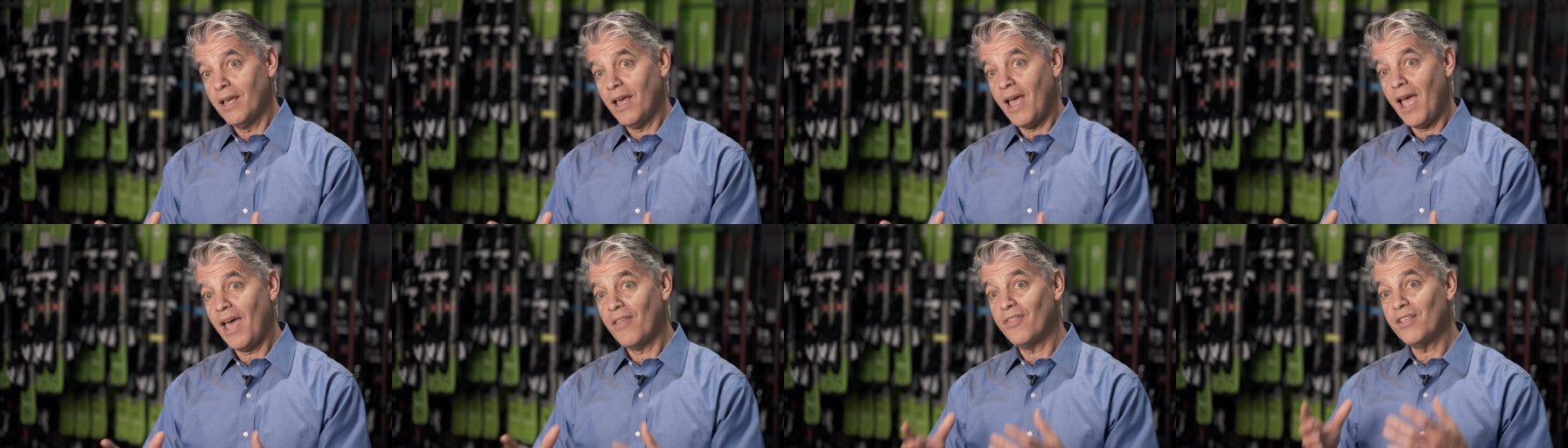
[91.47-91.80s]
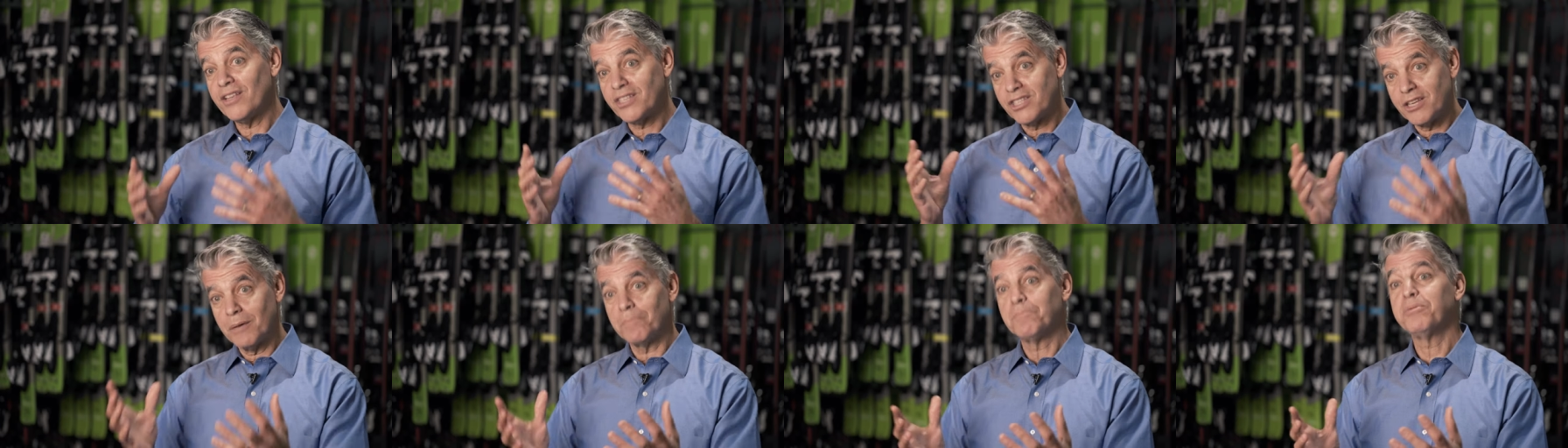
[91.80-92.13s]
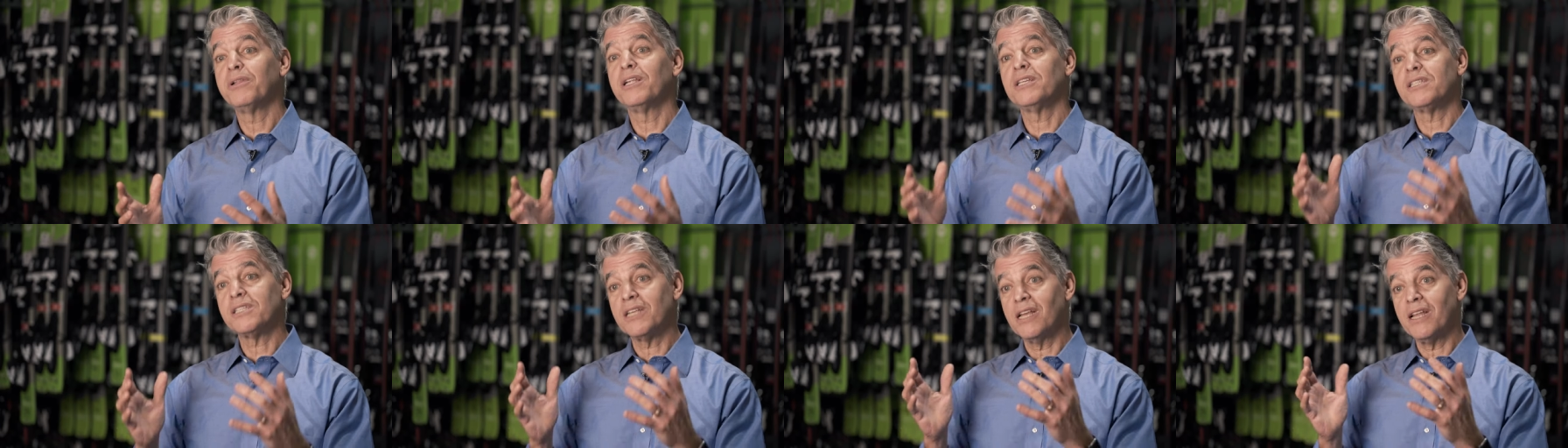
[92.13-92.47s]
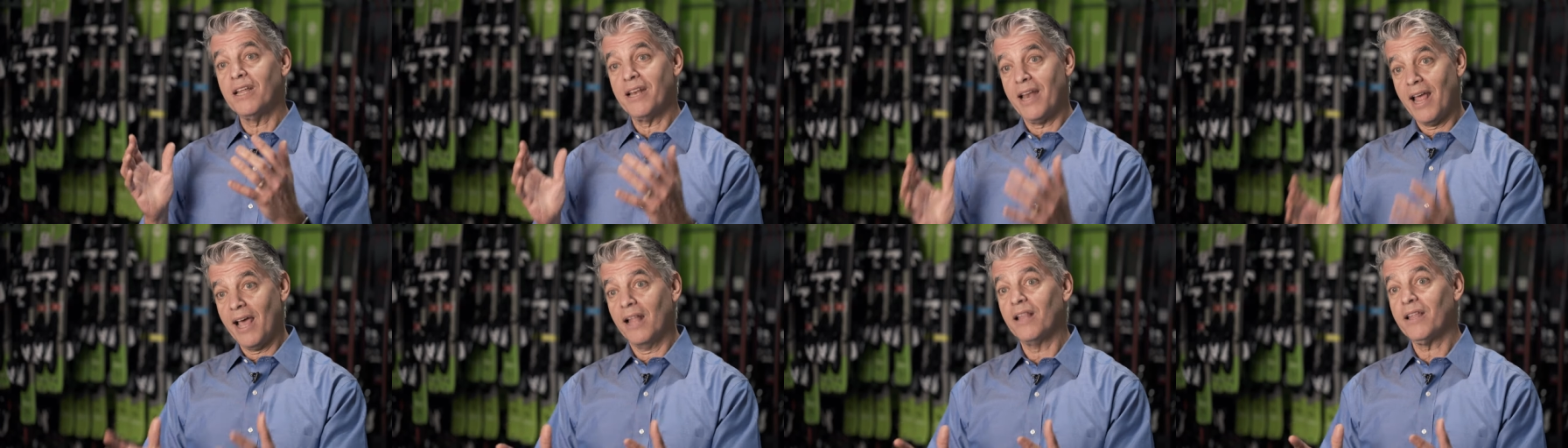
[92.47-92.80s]
and the
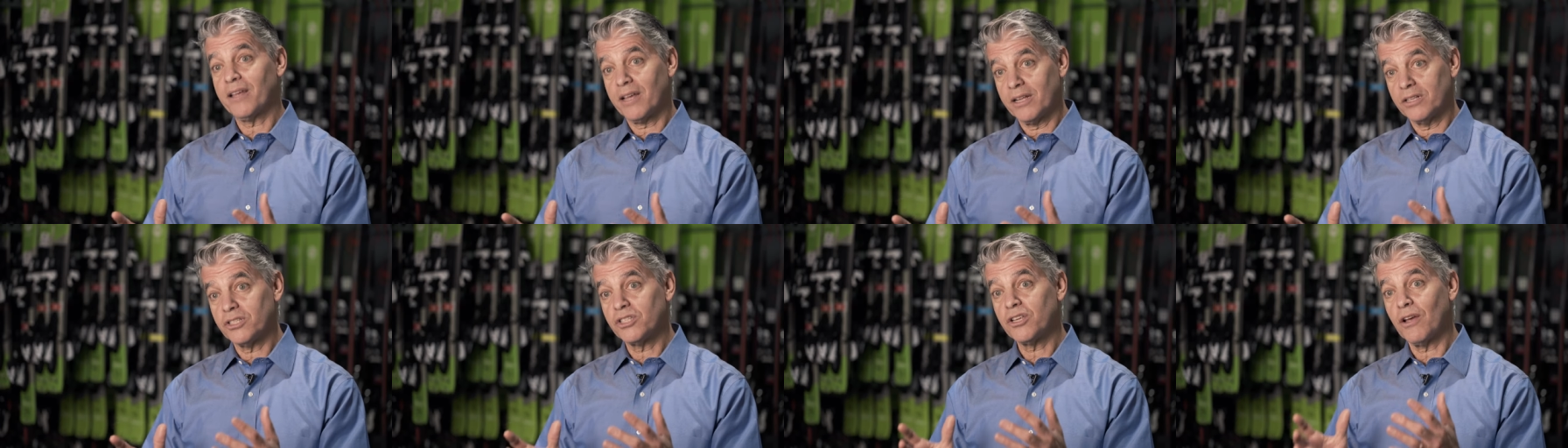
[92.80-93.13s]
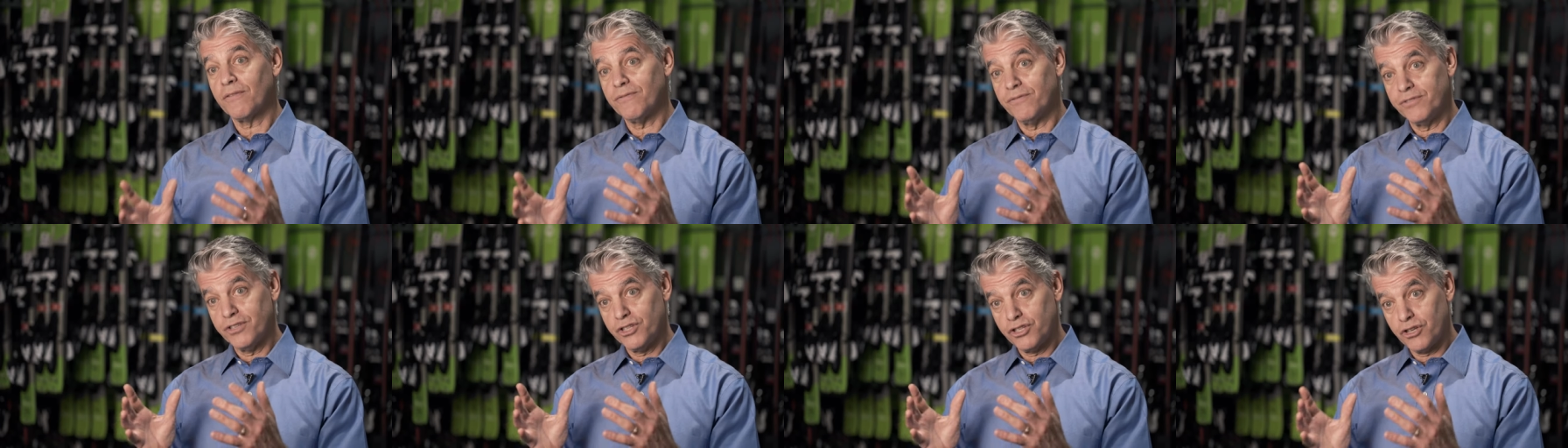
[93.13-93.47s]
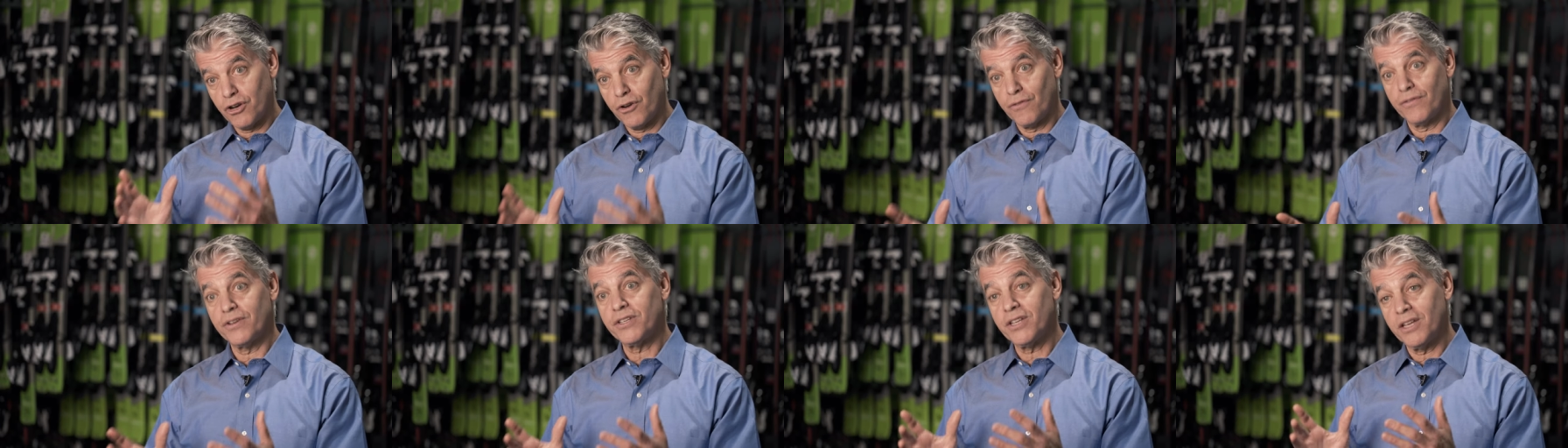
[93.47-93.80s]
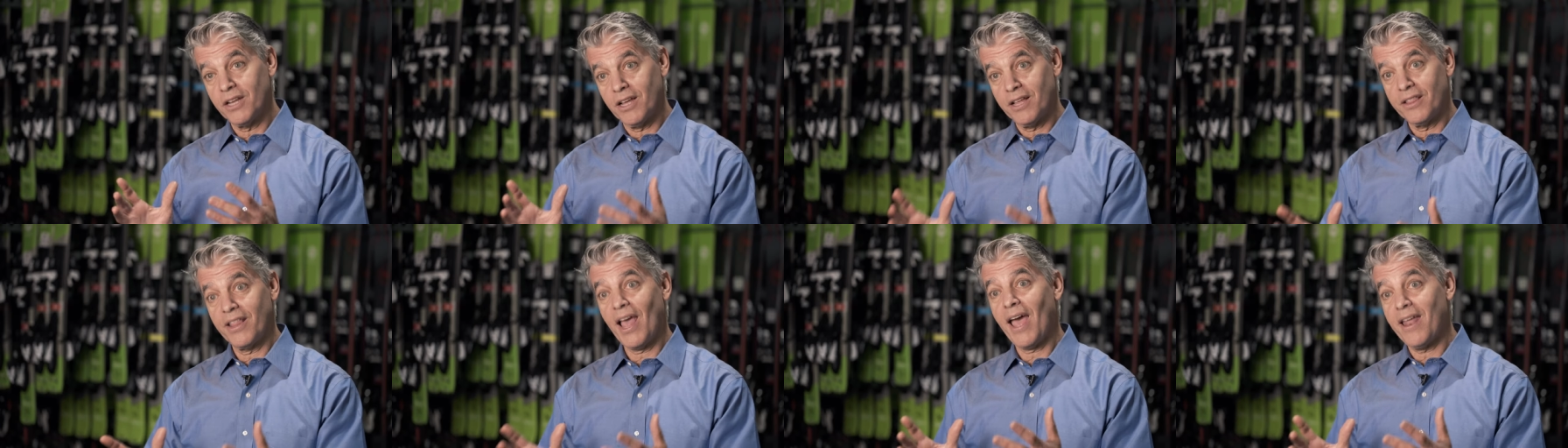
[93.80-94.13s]
simplicity and elegance of
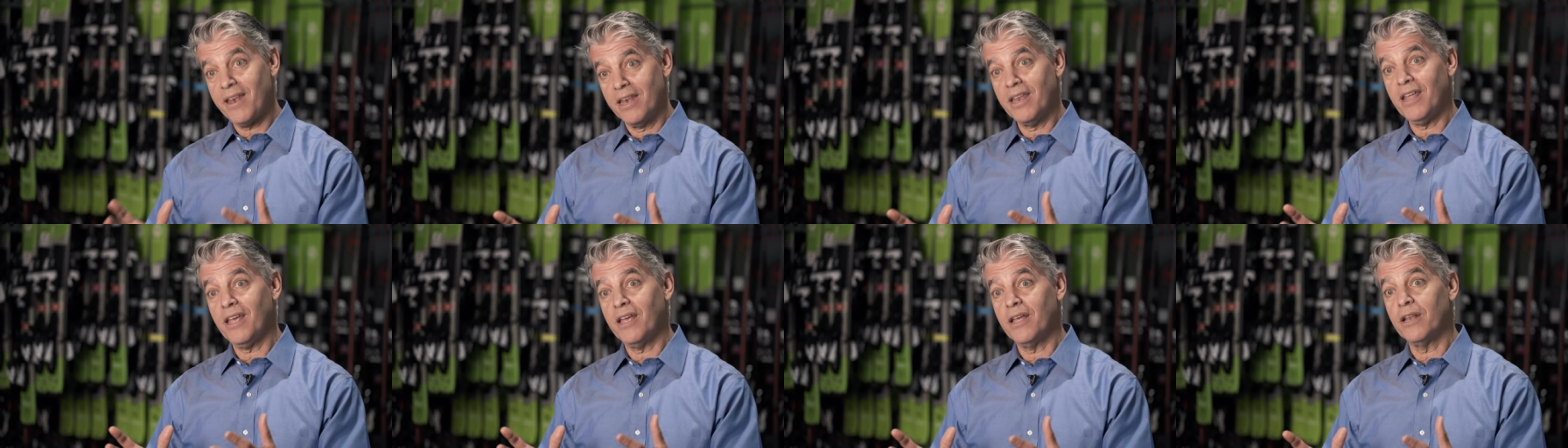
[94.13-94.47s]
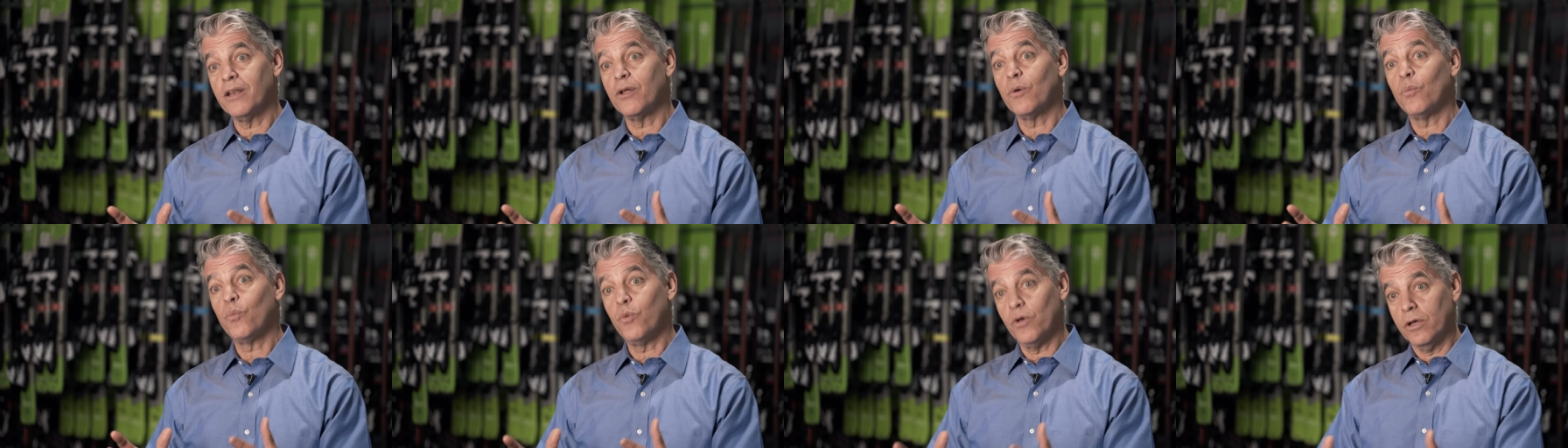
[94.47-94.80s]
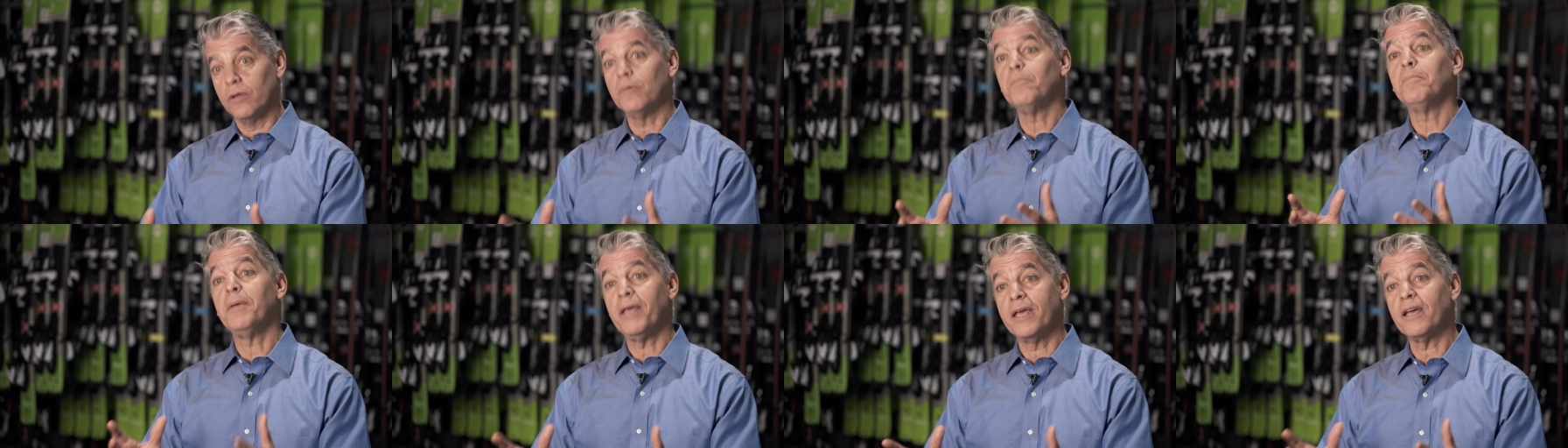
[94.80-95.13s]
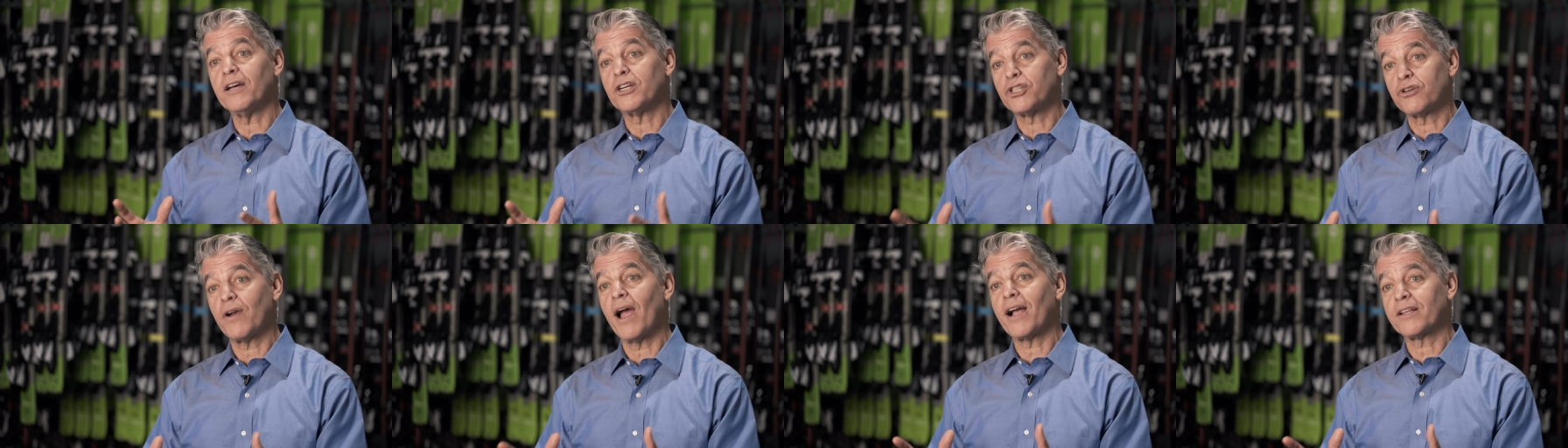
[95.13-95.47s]
servicing that need will be
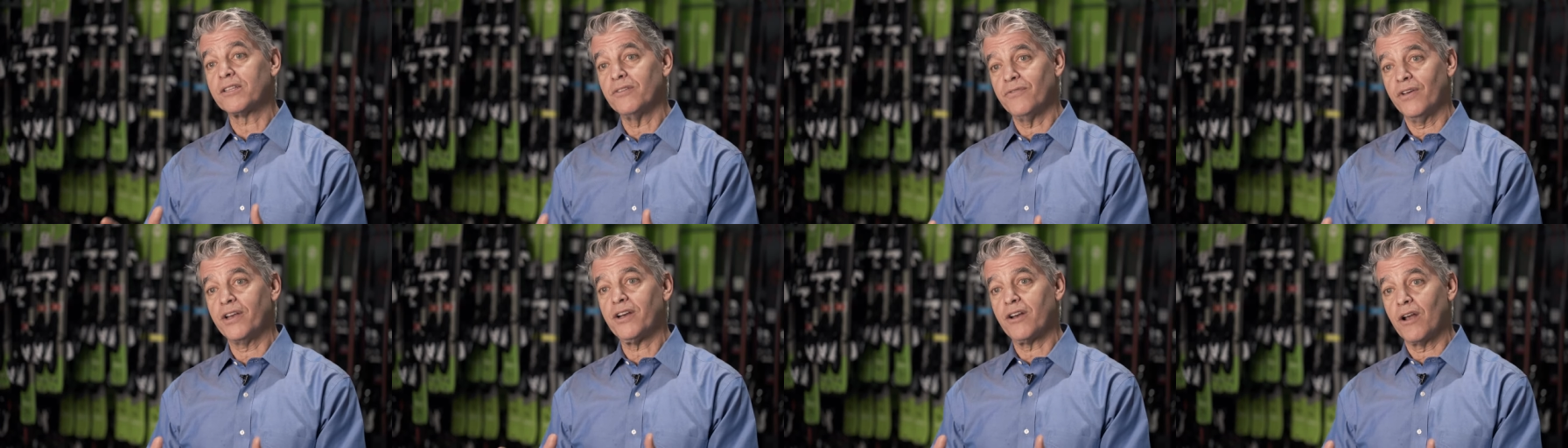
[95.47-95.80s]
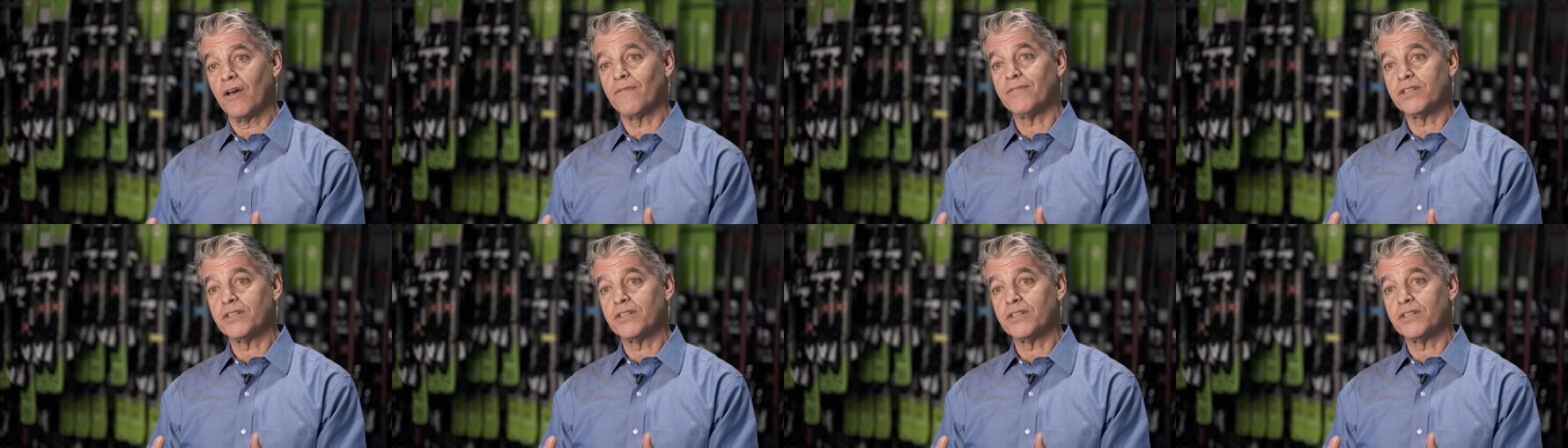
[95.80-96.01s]
attractive in and of